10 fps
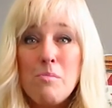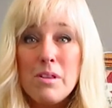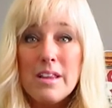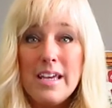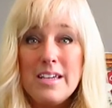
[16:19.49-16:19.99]

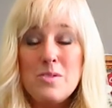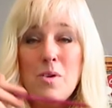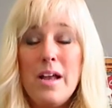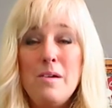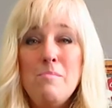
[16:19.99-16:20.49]
please
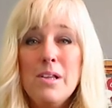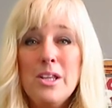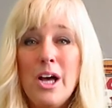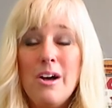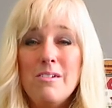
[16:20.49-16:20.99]
write them
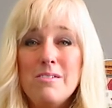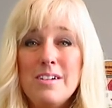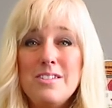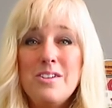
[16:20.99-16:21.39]
below.